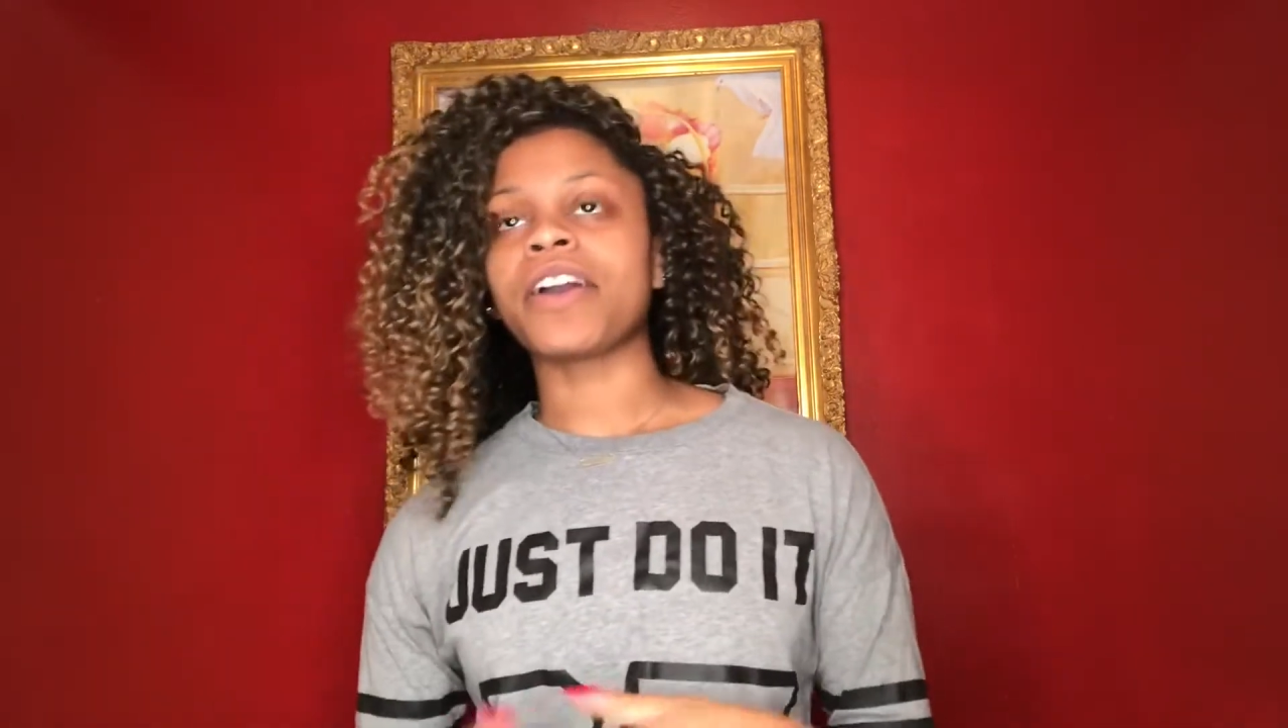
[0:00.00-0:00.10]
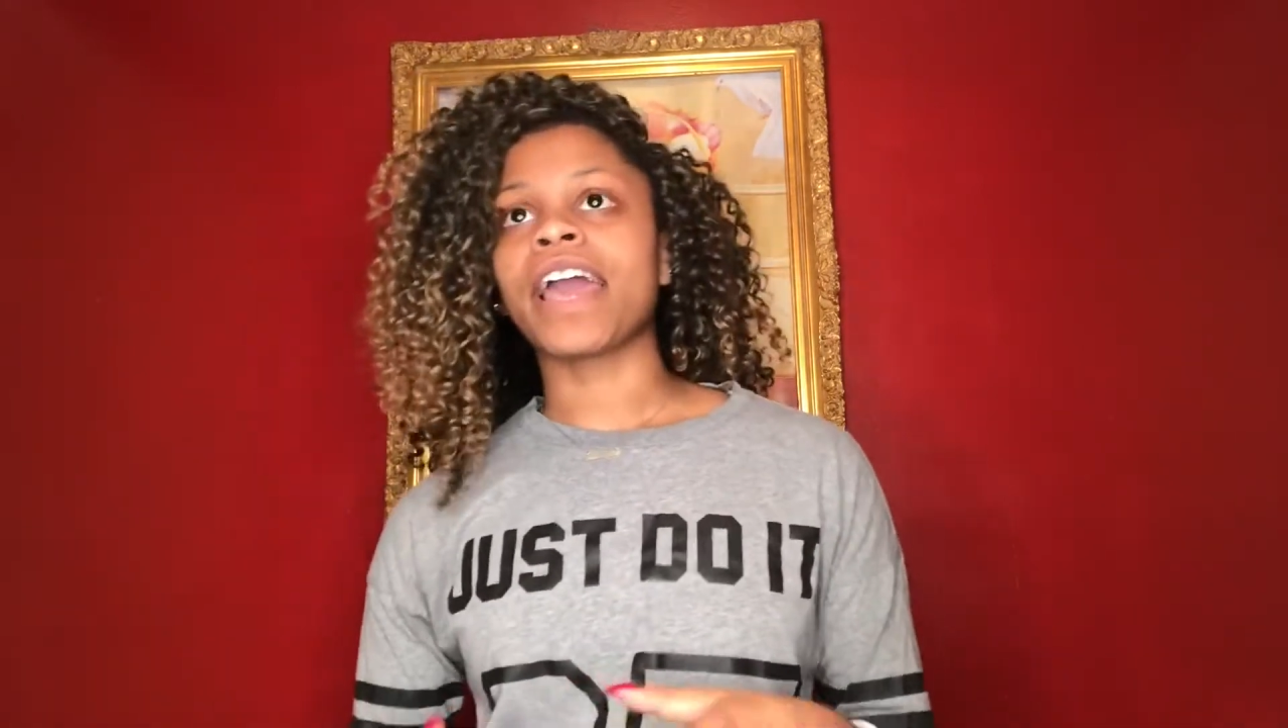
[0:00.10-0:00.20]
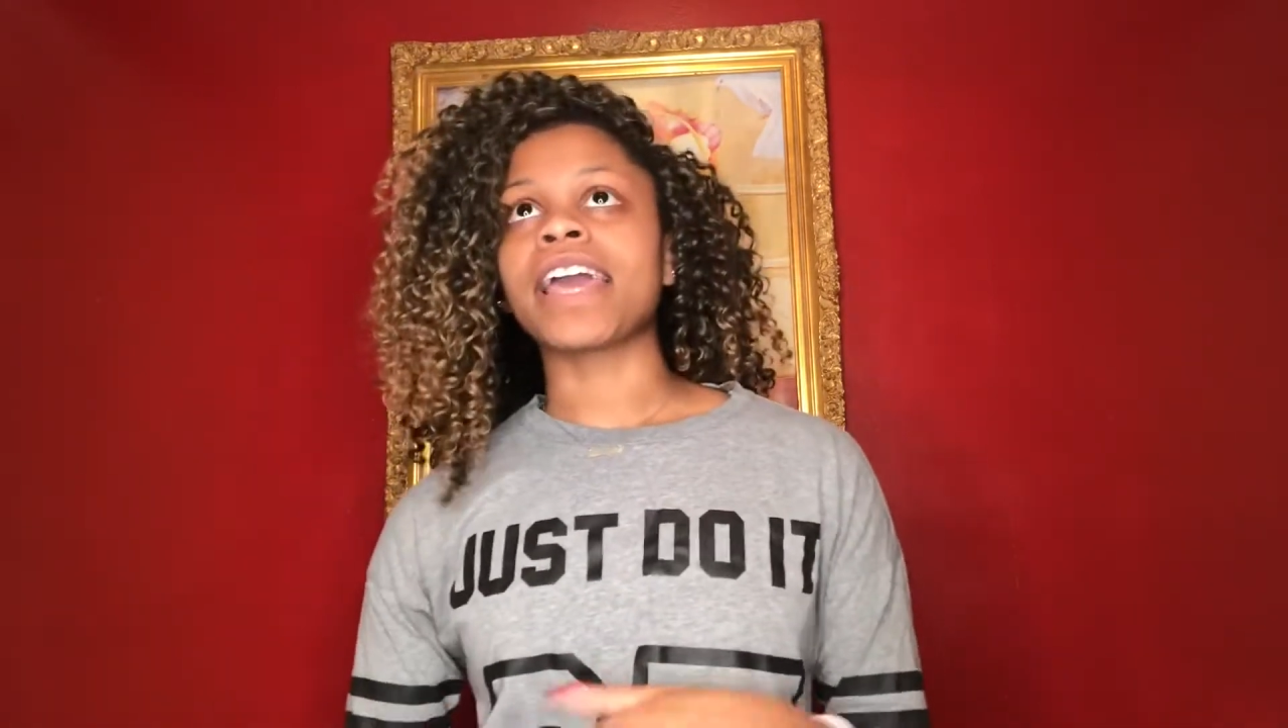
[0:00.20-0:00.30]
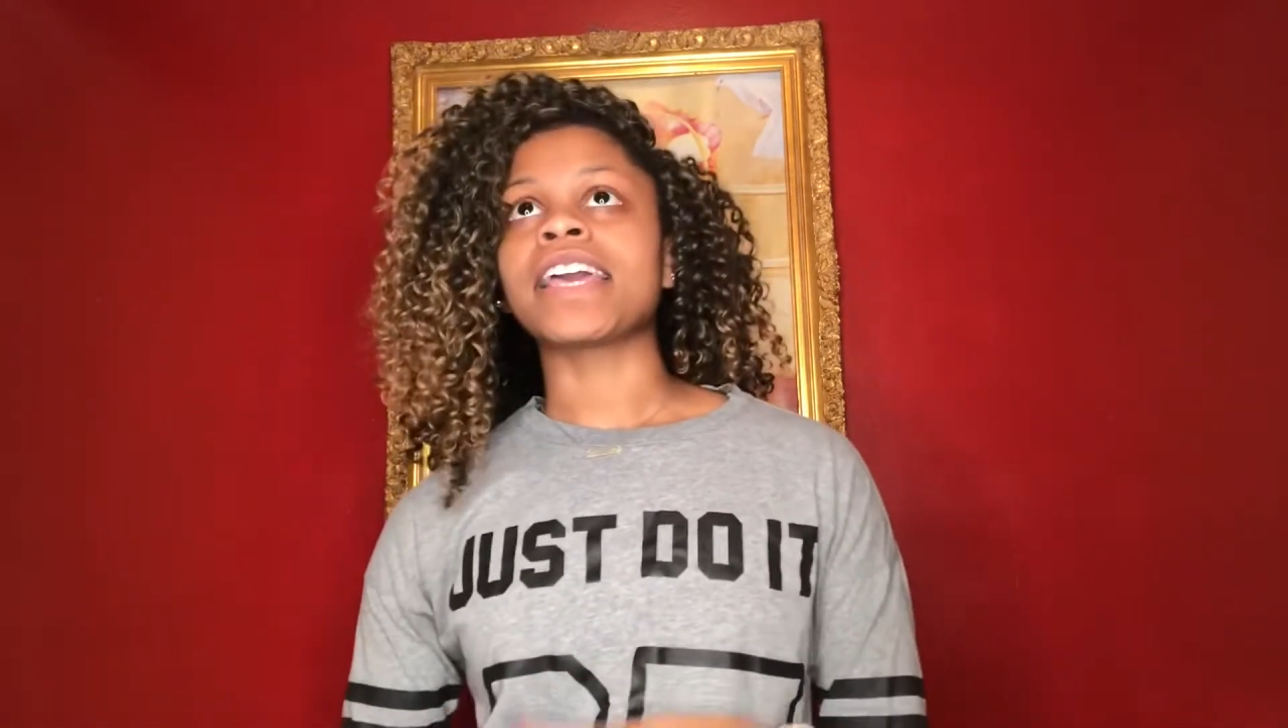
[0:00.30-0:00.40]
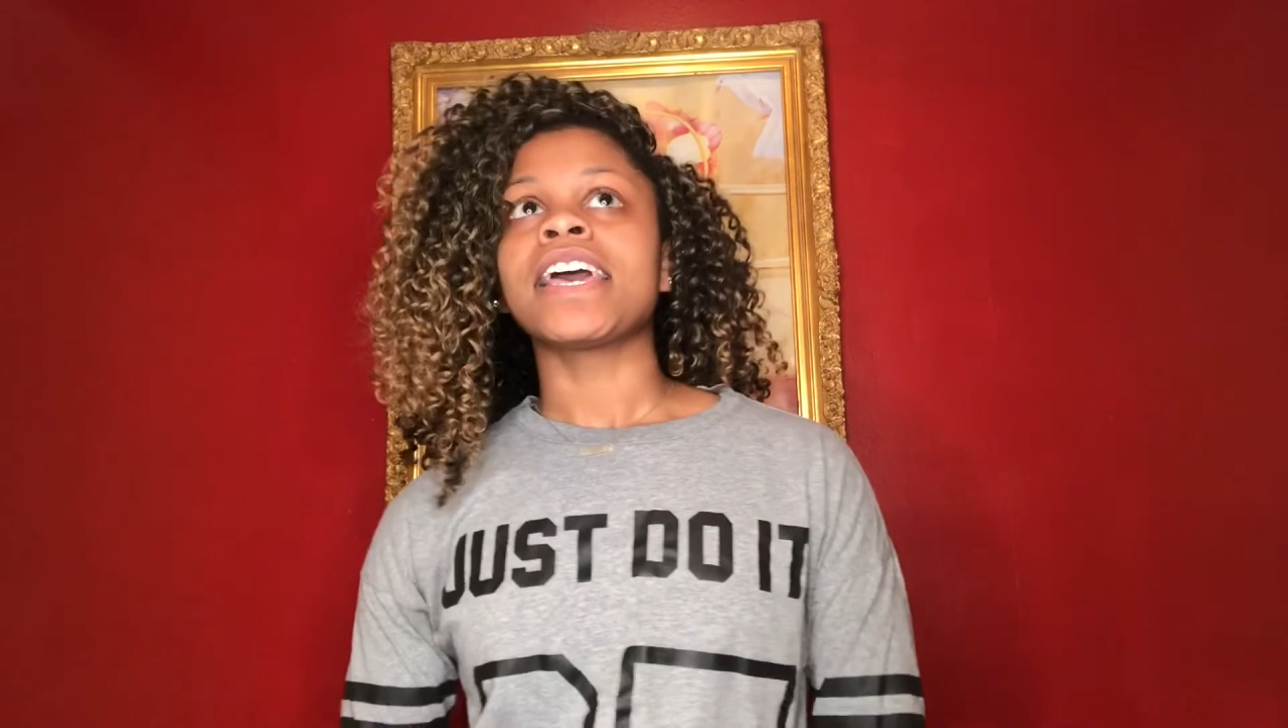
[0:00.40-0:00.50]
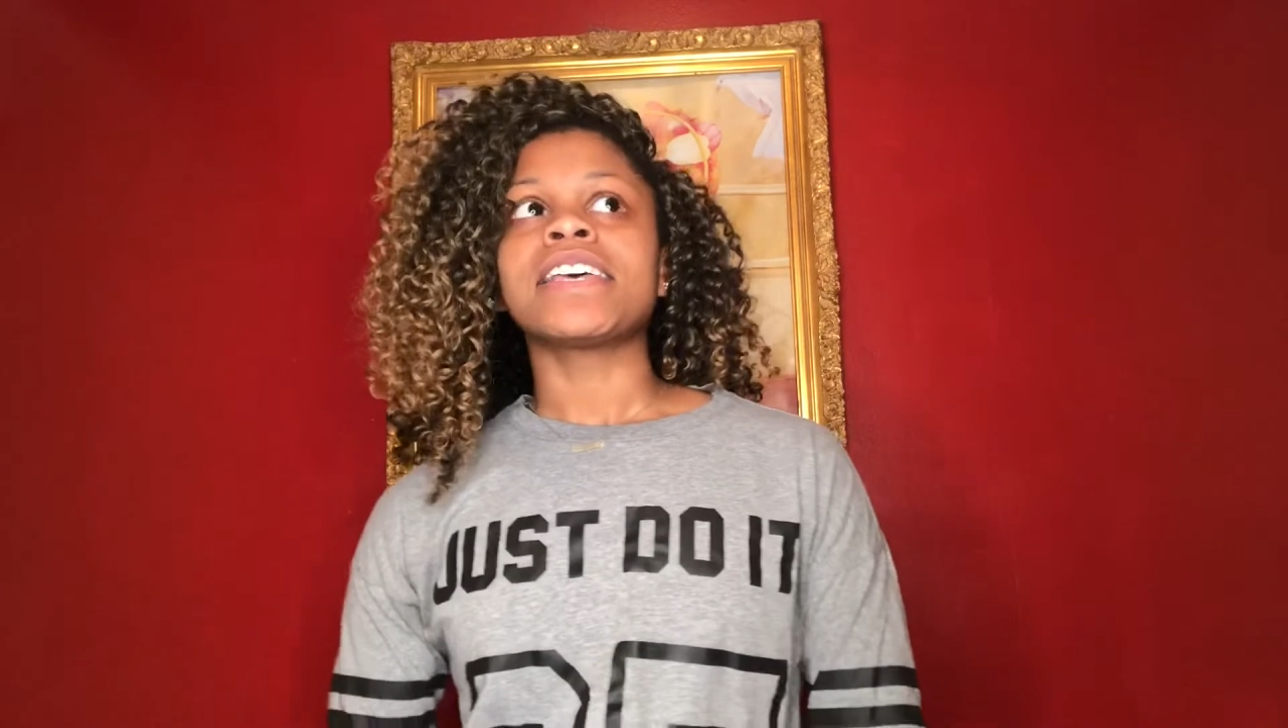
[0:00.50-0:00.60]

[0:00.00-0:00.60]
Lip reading: okay,